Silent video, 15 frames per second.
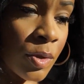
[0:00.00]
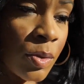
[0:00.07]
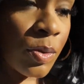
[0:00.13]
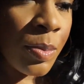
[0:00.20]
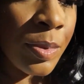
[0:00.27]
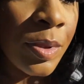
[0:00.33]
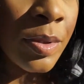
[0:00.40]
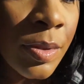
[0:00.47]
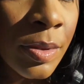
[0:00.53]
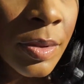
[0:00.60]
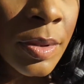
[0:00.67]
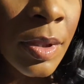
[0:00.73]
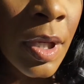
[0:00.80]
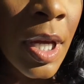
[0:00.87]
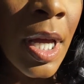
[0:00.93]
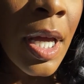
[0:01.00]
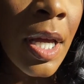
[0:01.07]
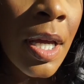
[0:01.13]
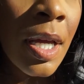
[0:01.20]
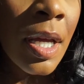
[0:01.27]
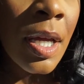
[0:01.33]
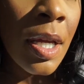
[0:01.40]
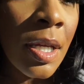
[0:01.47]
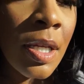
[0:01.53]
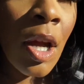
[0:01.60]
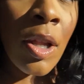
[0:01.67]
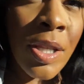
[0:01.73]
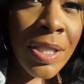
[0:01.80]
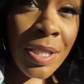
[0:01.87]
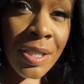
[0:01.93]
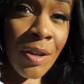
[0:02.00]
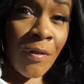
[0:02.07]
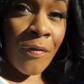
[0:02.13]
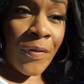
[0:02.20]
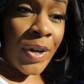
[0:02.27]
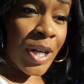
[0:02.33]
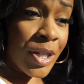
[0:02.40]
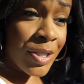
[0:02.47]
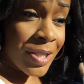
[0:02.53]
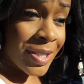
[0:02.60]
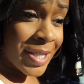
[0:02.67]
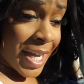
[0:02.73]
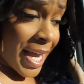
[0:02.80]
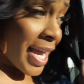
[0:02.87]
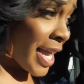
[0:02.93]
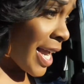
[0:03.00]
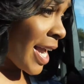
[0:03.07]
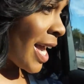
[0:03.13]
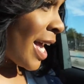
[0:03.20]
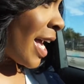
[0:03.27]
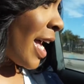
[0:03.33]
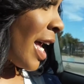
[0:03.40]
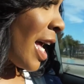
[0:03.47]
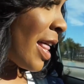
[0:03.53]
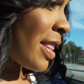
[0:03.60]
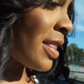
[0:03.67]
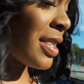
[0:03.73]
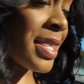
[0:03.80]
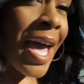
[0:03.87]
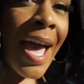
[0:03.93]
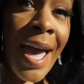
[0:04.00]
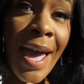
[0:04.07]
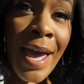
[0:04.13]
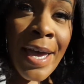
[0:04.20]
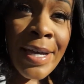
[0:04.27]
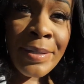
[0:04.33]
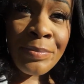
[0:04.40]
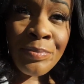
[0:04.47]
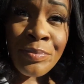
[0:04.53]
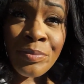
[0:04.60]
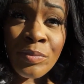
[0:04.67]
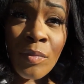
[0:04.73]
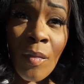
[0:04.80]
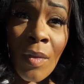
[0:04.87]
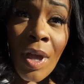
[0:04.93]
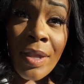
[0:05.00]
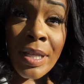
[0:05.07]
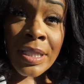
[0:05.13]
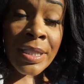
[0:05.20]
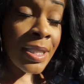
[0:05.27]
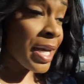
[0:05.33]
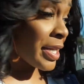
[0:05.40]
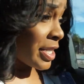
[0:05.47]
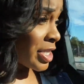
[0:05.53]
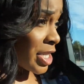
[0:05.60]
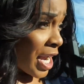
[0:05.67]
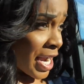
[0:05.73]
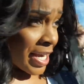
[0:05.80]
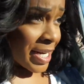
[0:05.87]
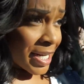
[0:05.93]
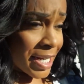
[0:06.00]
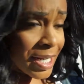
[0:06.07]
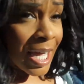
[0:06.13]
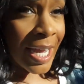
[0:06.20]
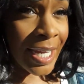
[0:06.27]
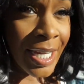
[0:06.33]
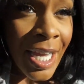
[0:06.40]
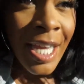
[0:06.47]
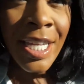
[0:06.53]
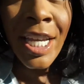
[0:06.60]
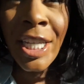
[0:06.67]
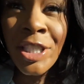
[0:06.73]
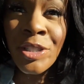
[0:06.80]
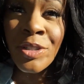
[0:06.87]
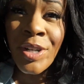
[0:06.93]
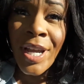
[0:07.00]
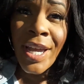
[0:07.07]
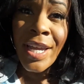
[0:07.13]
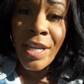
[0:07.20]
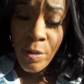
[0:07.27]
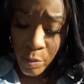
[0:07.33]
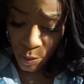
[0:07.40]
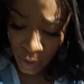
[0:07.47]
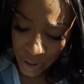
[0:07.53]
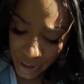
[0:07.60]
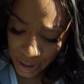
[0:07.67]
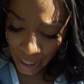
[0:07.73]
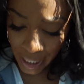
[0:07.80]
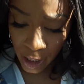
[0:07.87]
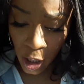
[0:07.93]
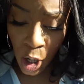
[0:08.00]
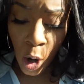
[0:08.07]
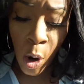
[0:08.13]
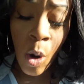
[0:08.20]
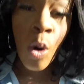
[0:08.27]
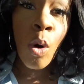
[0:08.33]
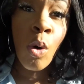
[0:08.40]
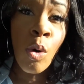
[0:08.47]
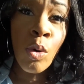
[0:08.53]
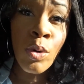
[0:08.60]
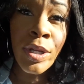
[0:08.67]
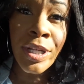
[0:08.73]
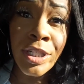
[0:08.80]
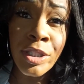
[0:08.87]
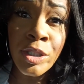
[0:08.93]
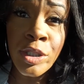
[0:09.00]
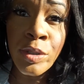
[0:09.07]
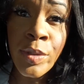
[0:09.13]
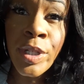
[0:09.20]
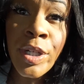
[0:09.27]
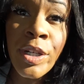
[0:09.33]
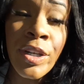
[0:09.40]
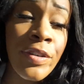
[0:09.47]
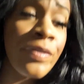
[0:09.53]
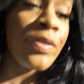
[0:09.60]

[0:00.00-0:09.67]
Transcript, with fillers: oops Y'all, this is the first day that the sun is shining. Like yesterday it was like cold and dreary